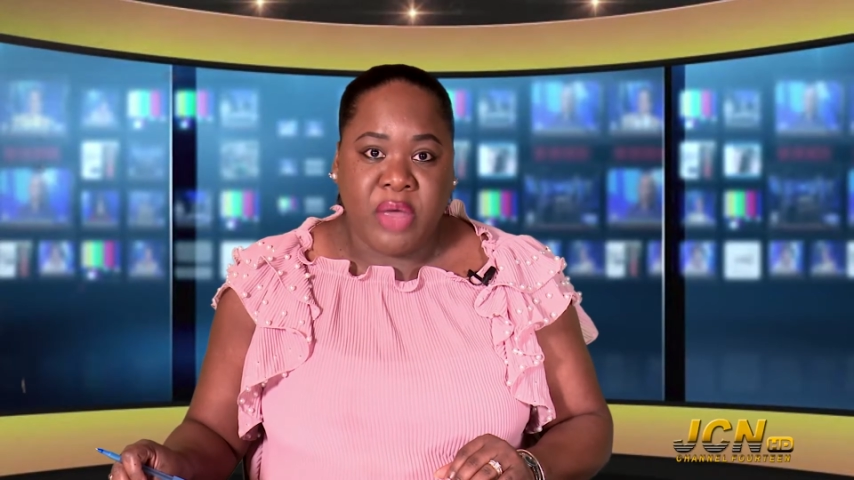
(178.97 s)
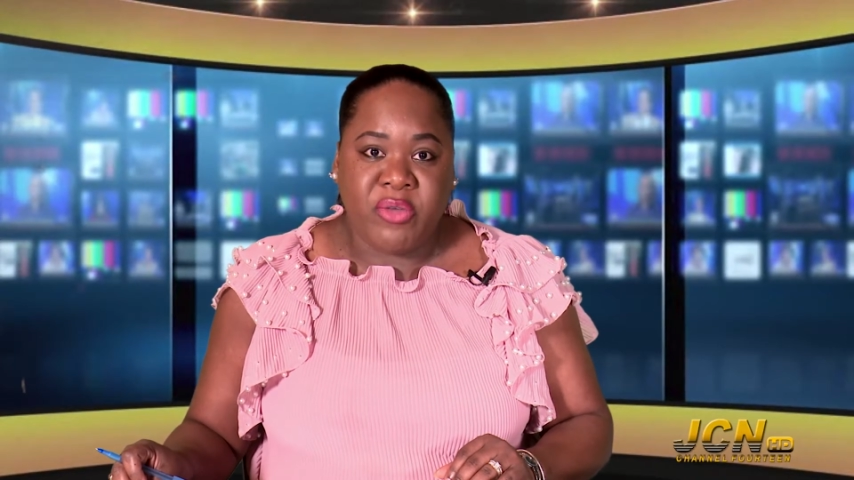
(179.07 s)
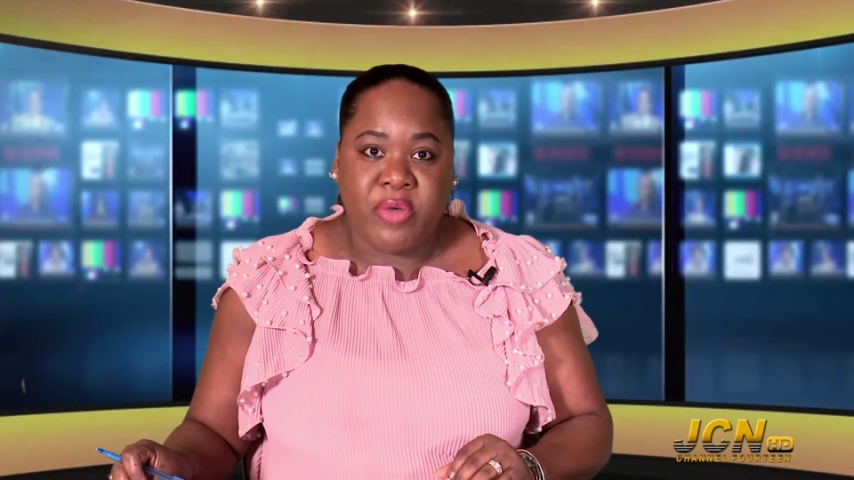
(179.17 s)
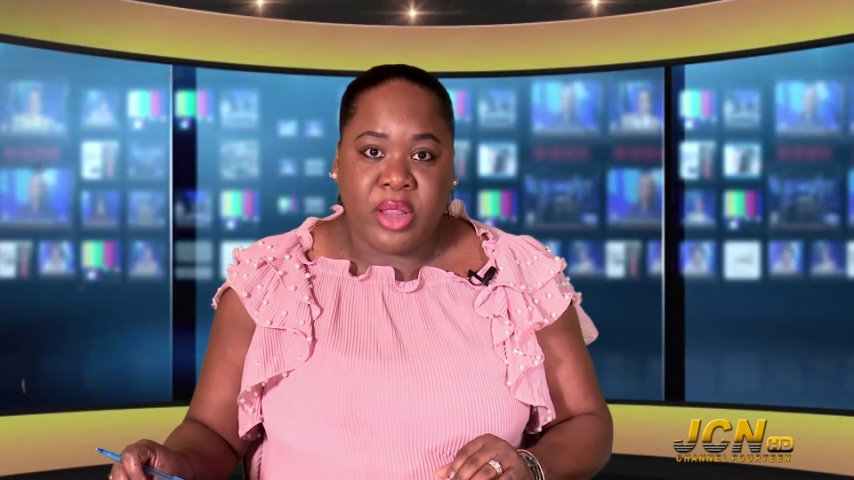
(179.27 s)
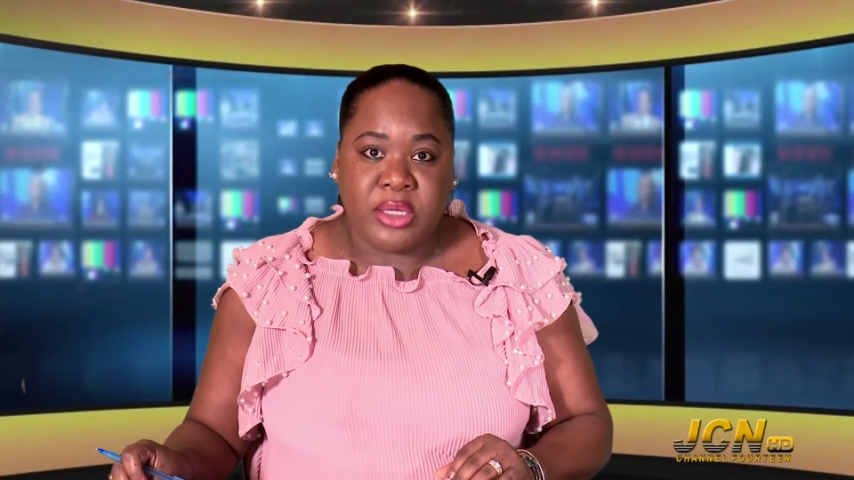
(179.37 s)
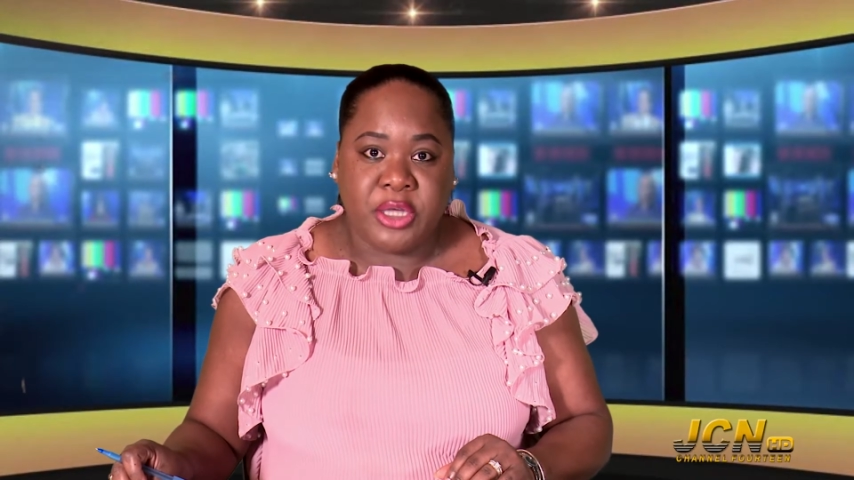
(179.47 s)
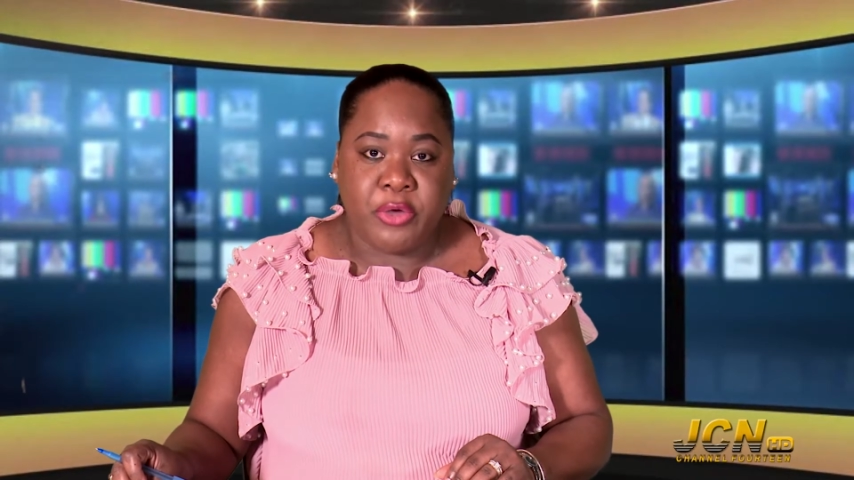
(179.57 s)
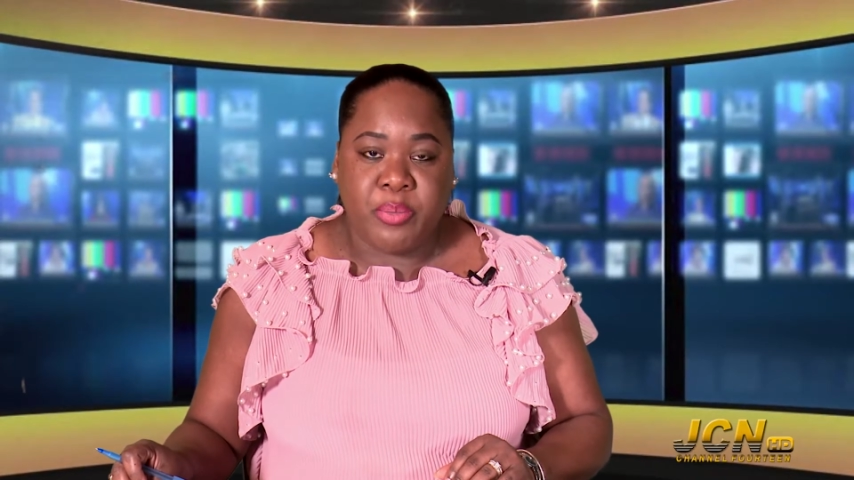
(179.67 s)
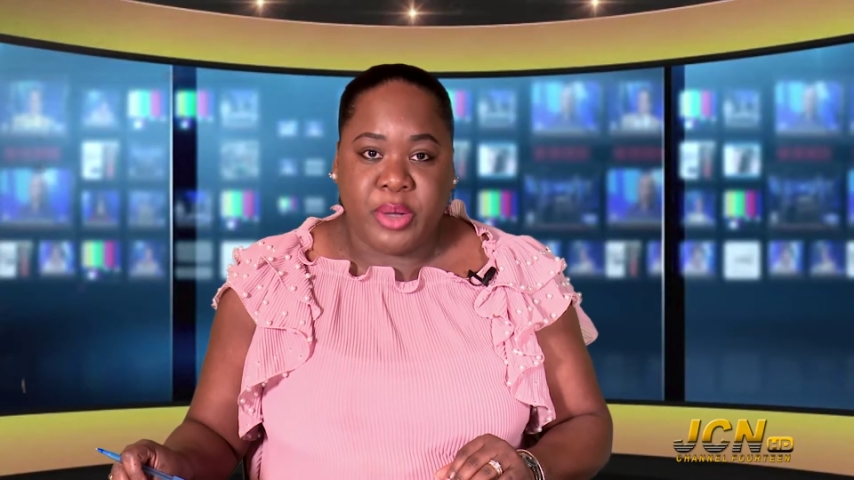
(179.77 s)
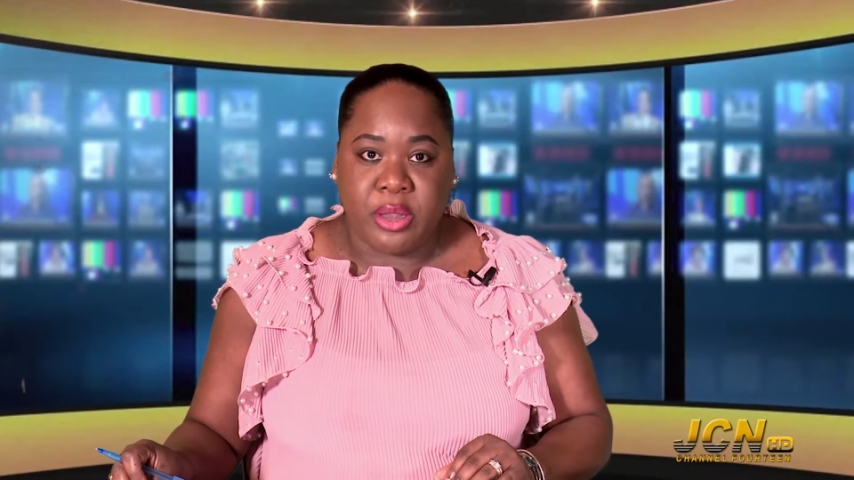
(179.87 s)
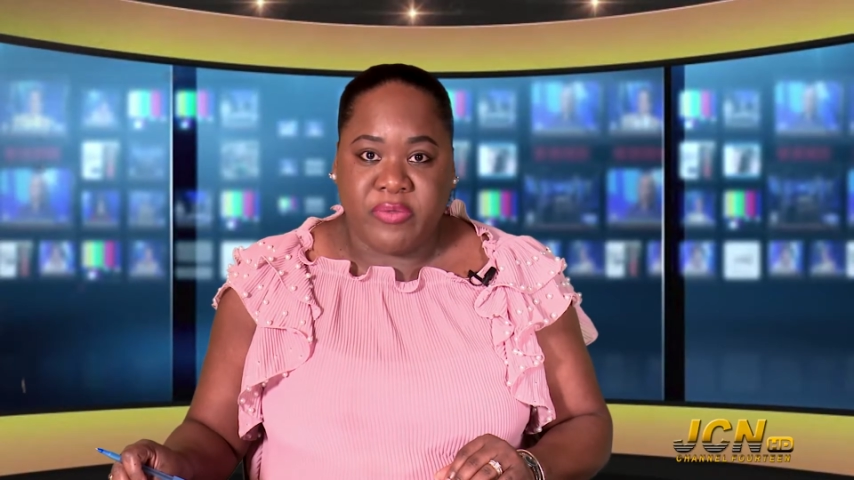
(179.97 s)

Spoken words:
of a voluntary bill of